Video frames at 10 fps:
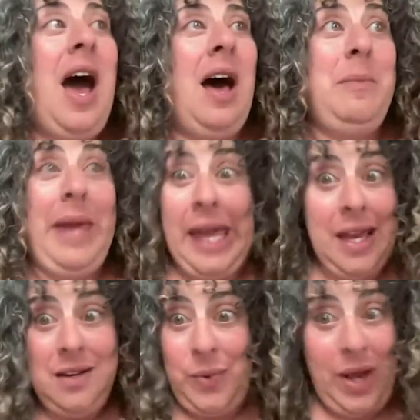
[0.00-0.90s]

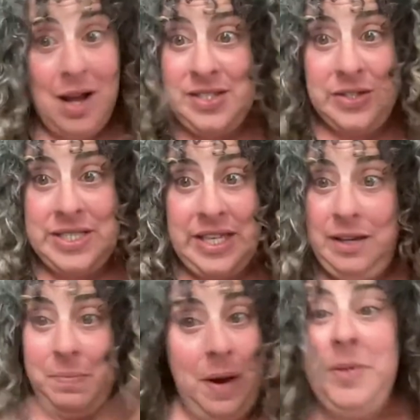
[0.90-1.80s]
And we also
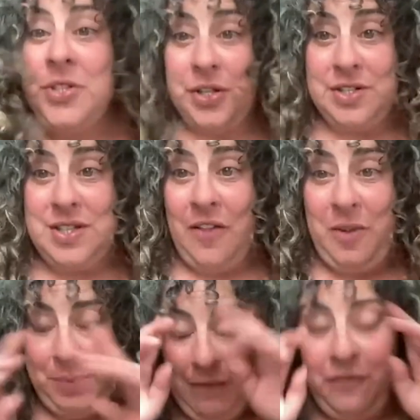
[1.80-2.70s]
see publishers on
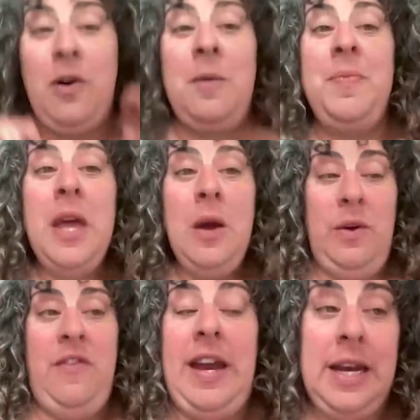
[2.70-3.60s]
the platform.
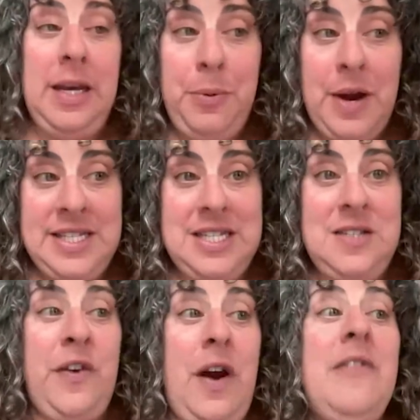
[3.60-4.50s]
We've had indie presses
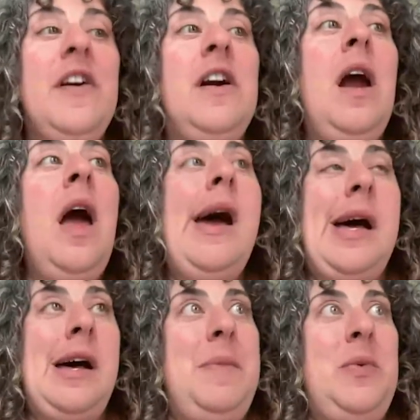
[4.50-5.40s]
forever,
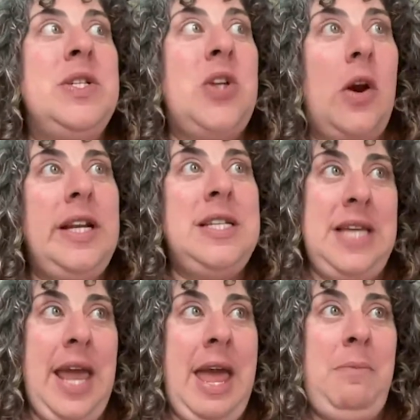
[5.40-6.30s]
and we're starting to
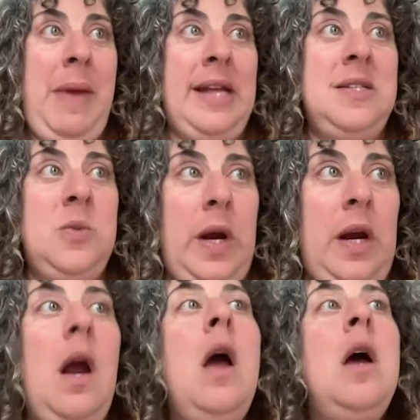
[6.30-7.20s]
see campaigns
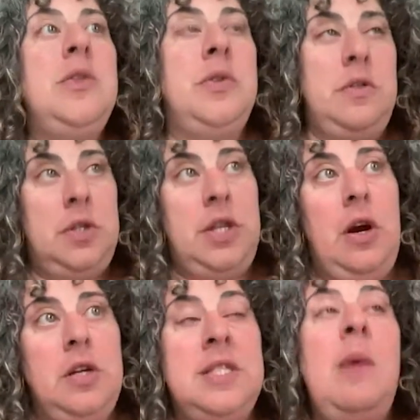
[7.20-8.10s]
where
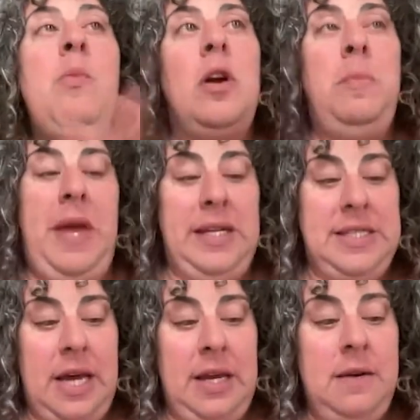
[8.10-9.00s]
there's some work being
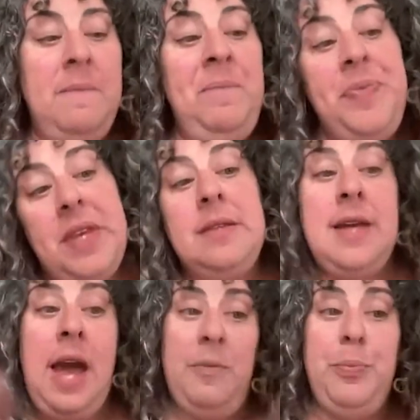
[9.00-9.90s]
done to
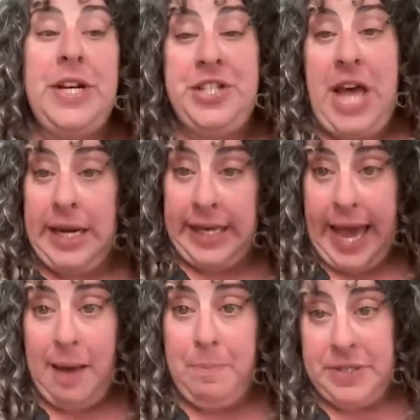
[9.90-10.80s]
kind of bridge that
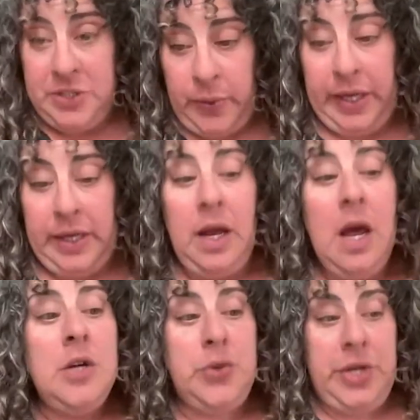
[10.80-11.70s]
gap between
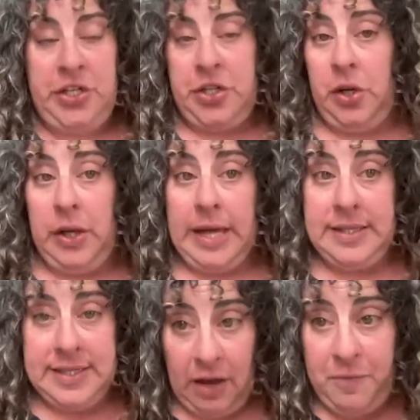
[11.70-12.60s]
traditional
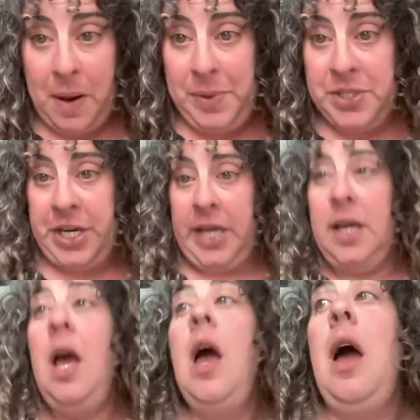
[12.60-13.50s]
and
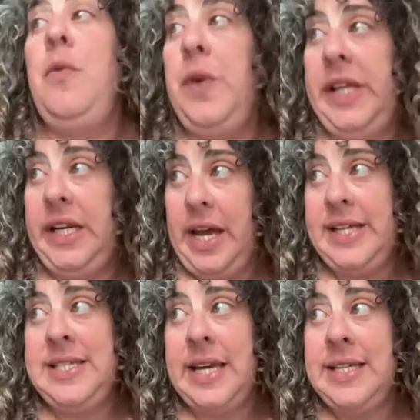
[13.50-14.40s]
self-publishing. A really
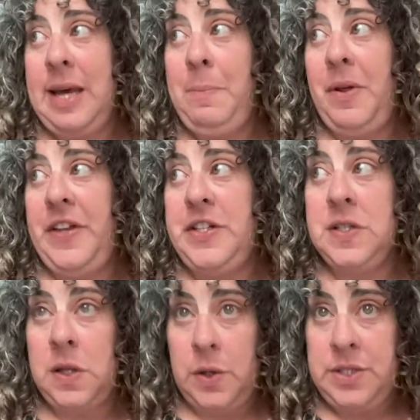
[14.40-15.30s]
nice example that
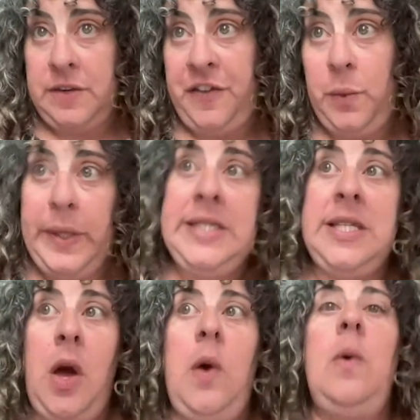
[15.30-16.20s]
just closed a few weeks
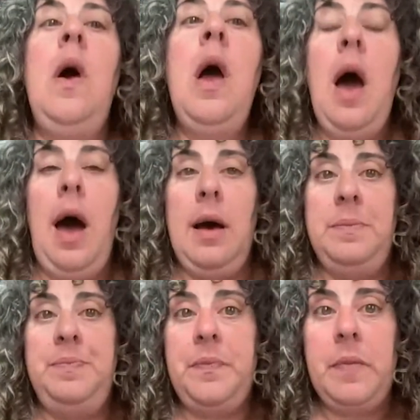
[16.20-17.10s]
ago
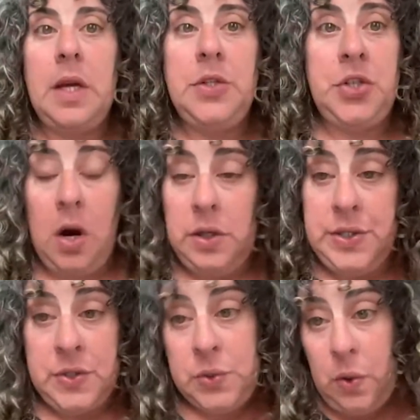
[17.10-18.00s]

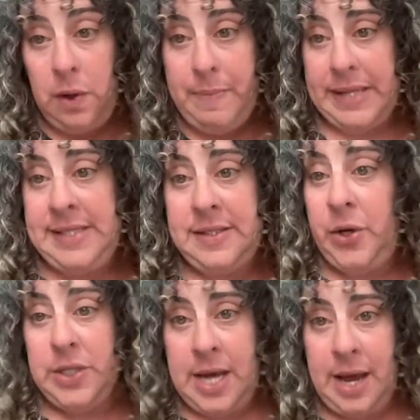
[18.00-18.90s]
Charles Sewell, New
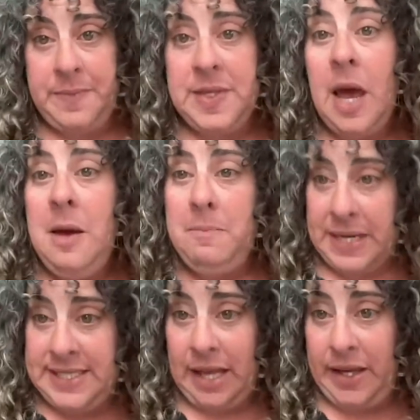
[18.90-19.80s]
York Times
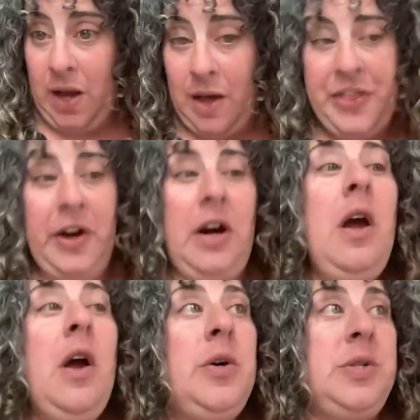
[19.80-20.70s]
best-selling author,
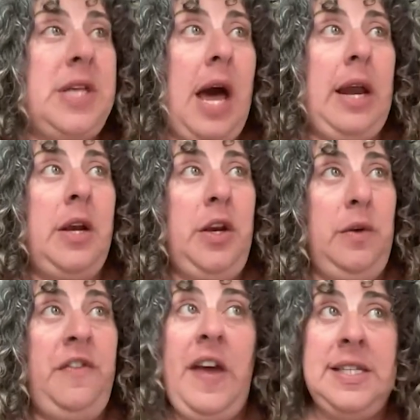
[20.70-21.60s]
who's got a new
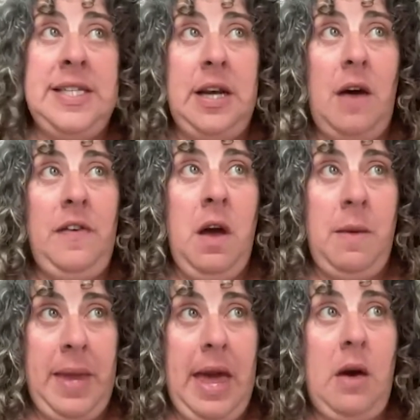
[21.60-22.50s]
fantasy novel
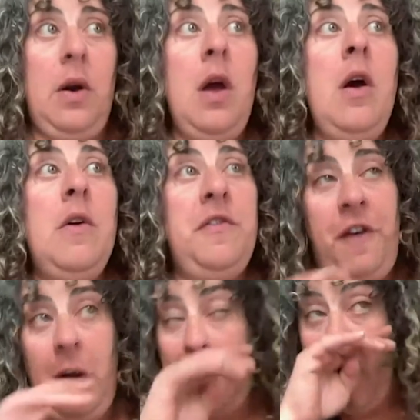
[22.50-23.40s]
coming out
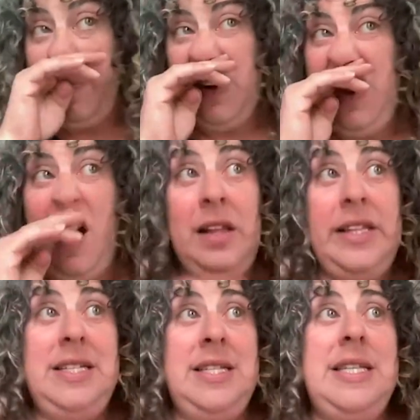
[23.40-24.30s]
from
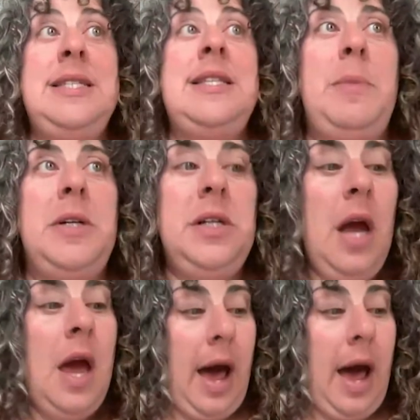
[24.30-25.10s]
HarperCollins this summer.